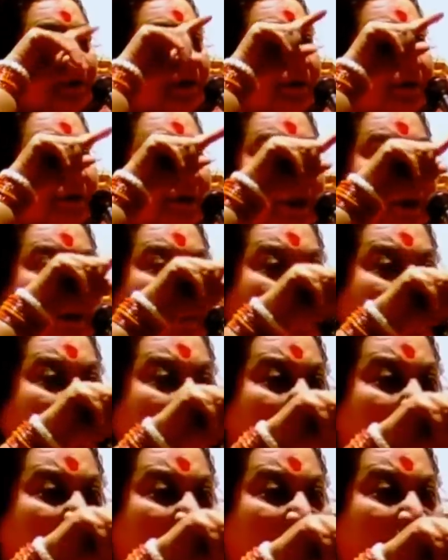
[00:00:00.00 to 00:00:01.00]
The
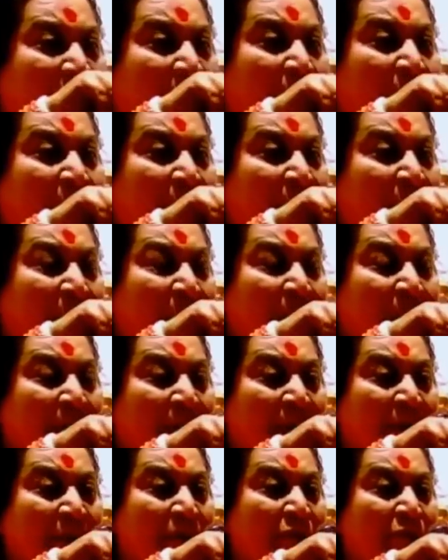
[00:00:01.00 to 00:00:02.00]
gentleman might not have
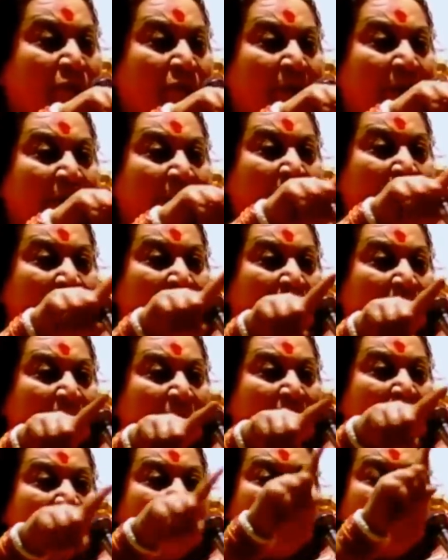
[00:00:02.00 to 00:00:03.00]
understood that
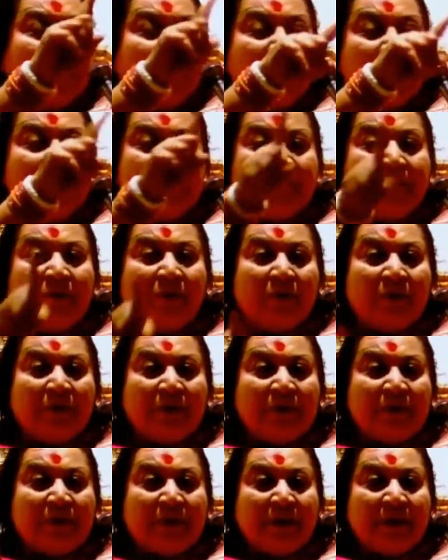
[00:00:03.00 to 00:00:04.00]
because he said all
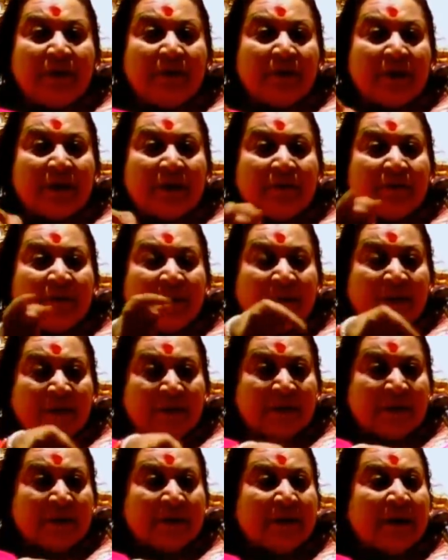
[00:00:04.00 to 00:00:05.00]
these things, that's why
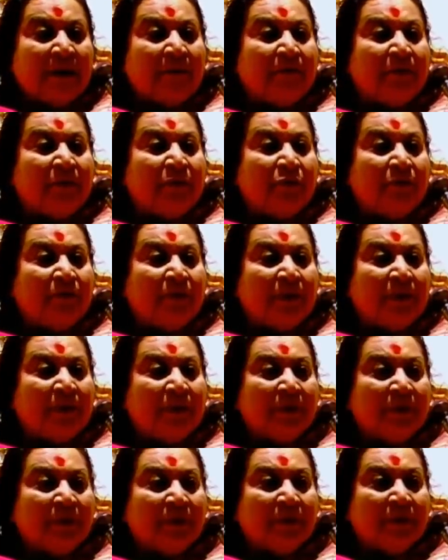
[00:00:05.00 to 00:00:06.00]
this has happened to me.
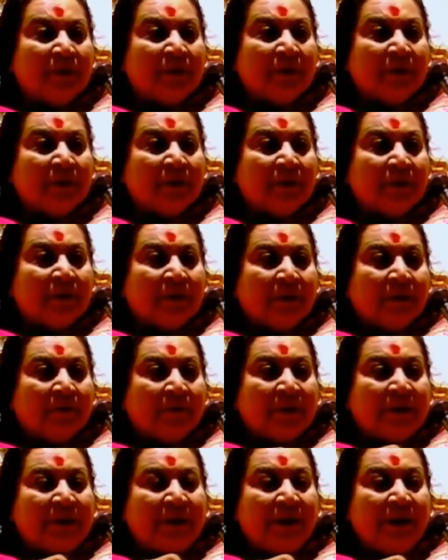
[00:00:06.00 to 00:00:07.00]

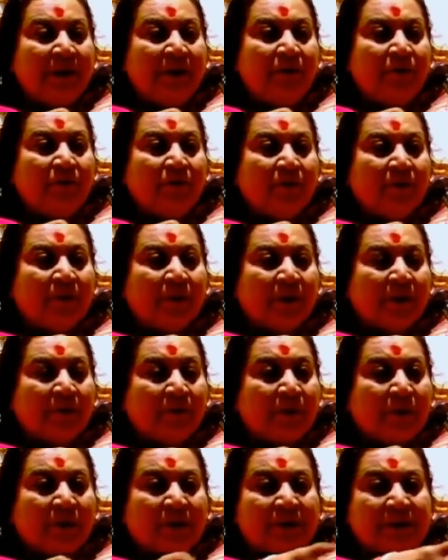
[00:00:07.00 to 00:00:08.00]
But he knew,
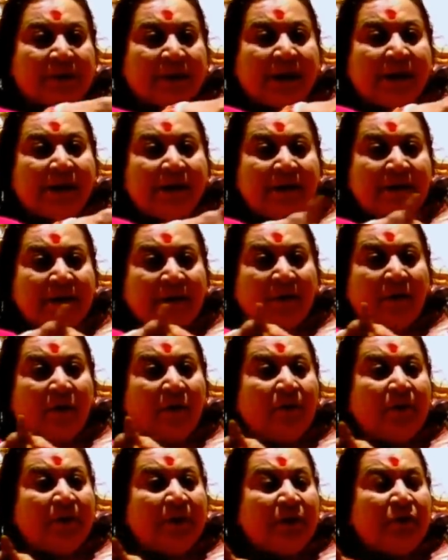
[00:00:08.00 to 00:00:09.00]
because deities are
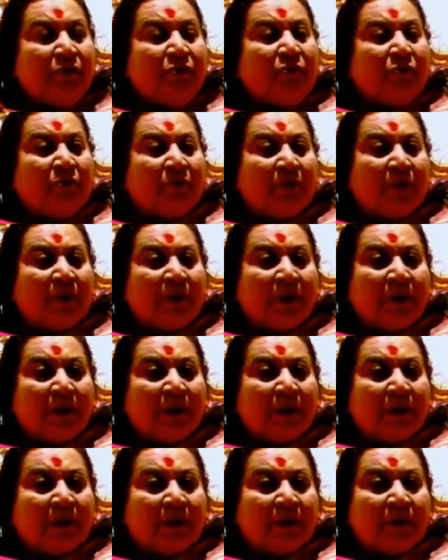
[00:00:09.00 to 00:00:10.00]
all with you.
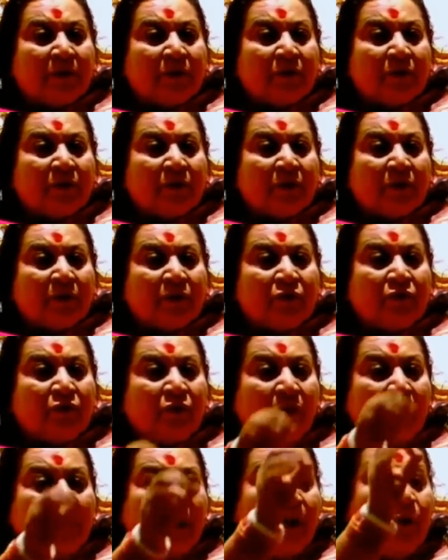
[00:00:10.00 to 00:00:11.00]

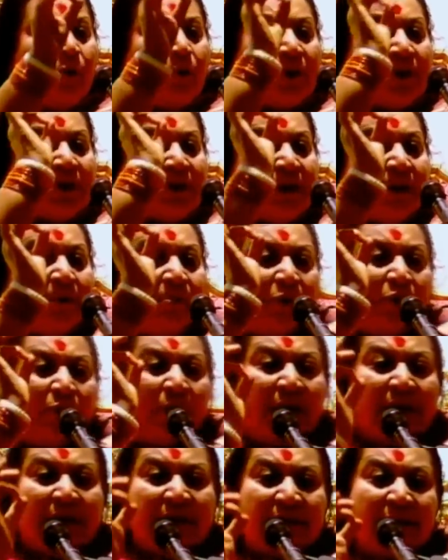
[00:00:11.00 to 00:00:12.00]
So in wisdom
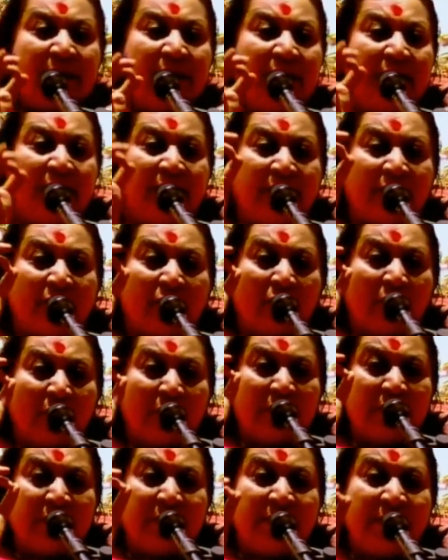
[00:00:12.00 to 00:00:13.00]
you understand that
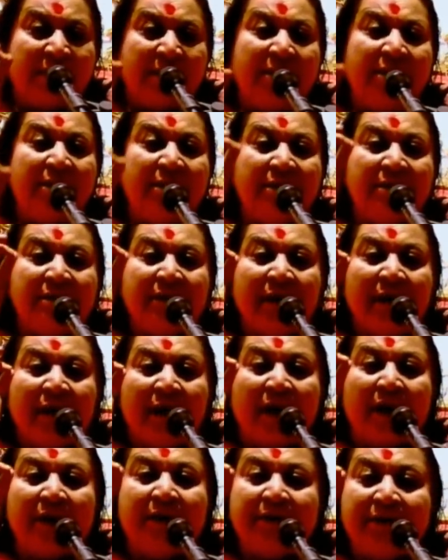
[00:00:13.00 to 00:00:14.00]
all the deities
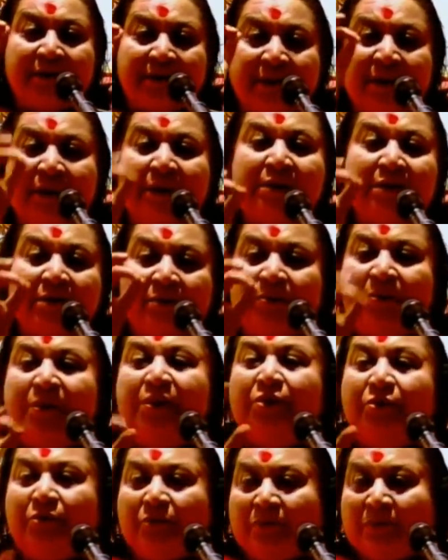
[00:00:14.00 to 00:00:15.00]
are just
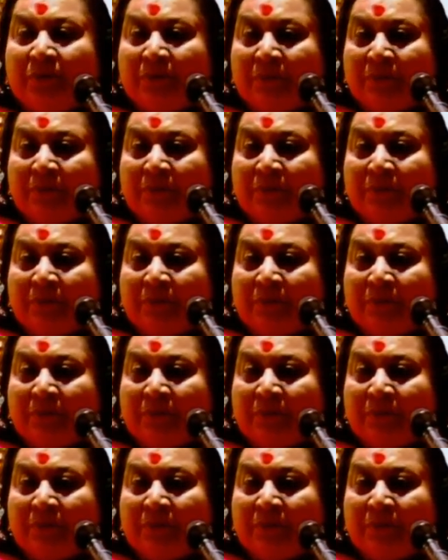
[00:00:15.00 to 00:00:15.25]
with you.